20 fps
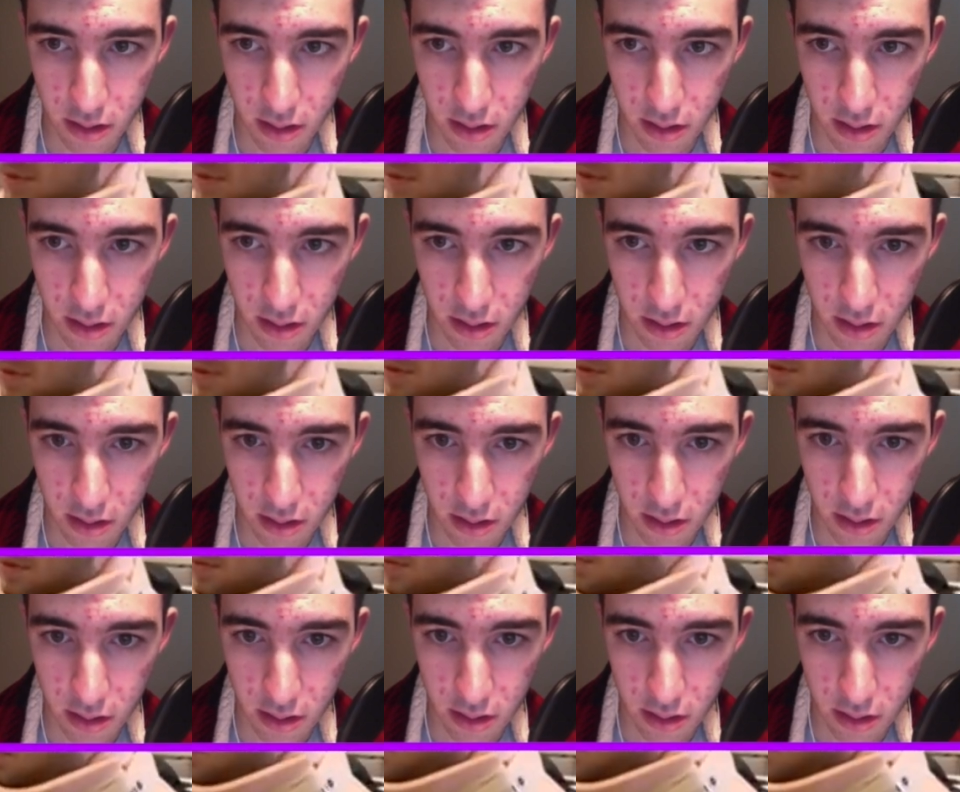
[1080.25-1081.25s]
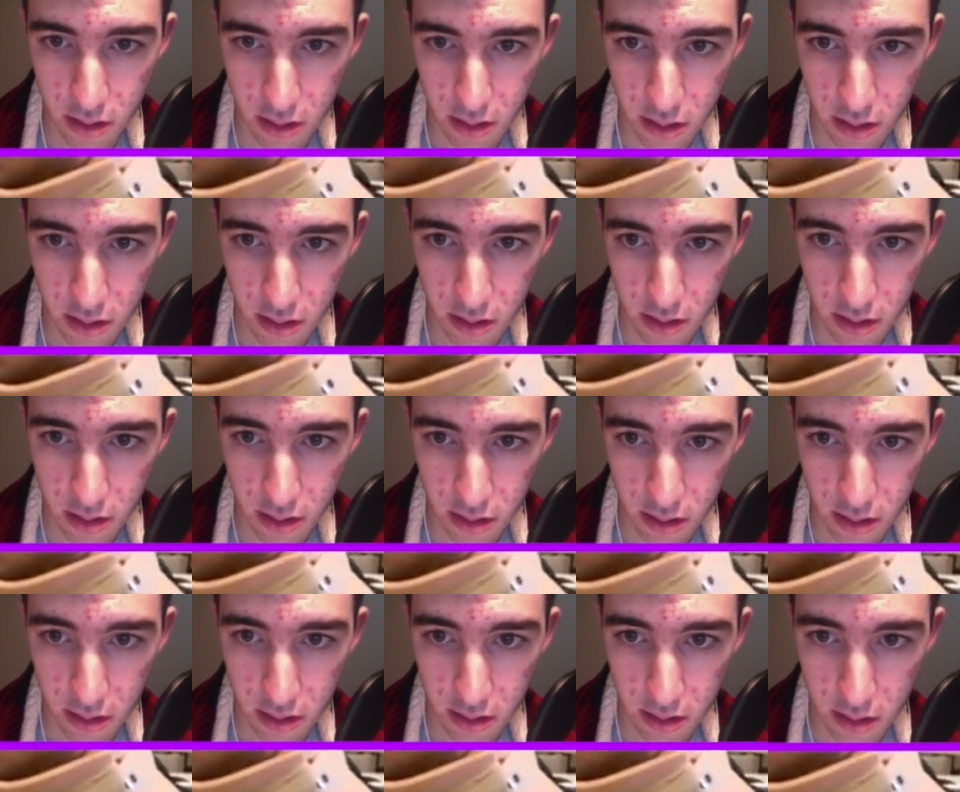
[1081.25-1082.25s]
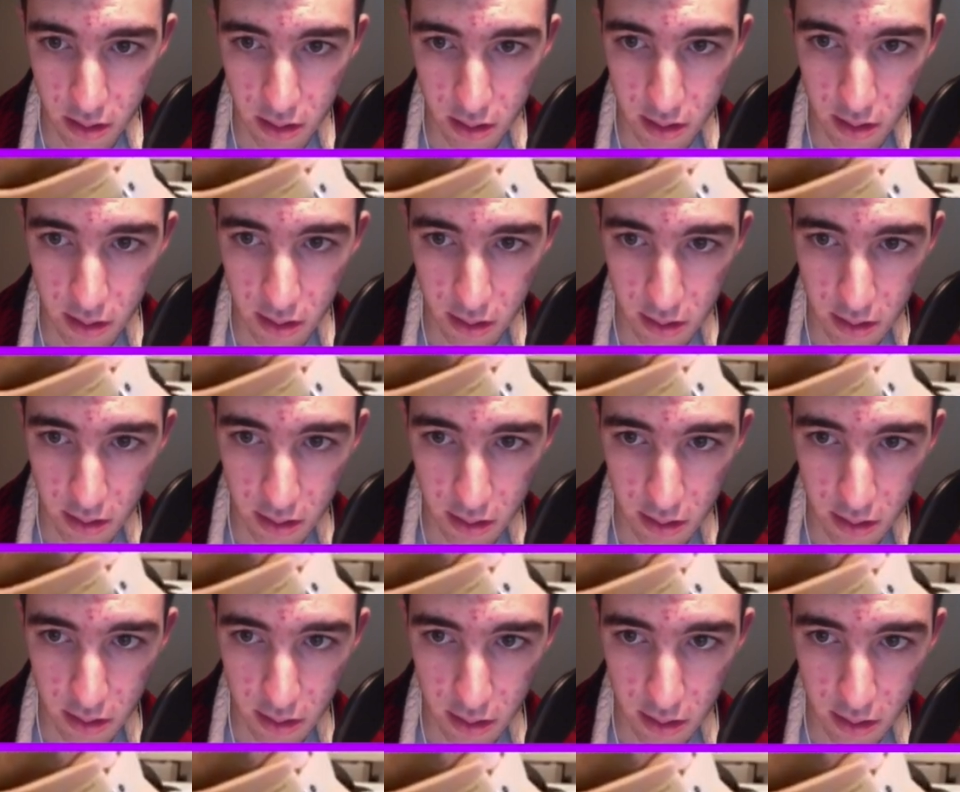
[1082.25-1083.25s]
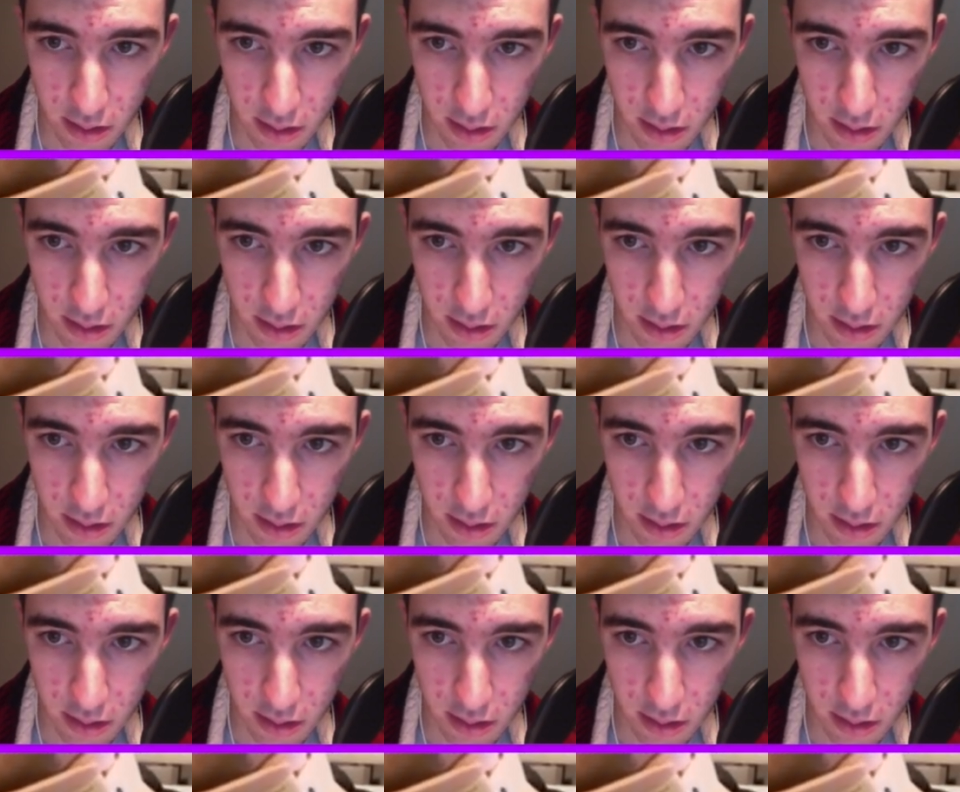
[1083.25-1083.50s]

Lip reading: No words are spoken by the person on screen.